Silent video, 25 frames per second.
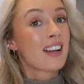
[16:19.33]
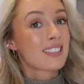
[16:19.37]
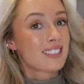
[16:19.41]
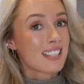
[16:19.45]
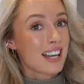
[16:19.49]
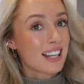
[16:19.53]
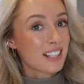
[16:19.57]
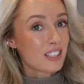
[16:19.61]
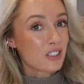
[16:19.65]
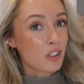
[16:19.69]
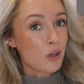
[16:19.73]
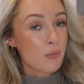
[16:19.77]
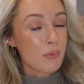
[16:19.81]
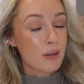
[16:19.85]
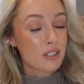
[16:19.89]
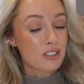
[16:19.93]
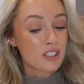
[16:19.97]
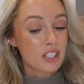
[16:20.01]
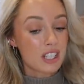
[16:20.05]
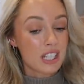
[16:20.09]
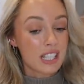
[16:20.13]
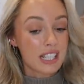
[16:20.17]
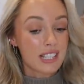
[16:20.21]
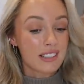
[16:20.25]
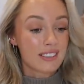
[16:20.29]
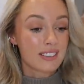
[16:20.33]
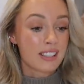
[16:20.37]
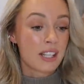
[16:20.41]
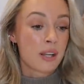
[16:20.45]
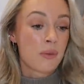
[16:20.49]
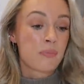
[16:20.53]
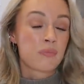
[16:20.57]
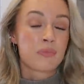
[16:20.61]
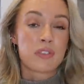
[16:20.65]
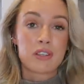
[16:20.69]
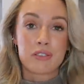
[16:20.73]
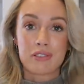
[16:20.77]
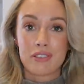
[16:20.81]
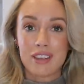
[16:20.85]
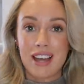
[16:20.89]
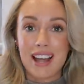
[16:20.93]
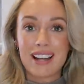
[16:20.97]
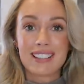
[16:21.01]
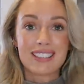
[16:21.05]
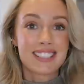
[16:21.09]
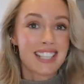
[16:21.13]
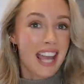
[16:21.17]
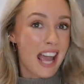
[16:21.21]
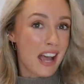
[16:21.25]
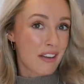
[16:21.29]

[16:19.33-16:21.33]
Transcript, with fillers: tank top underneath, for that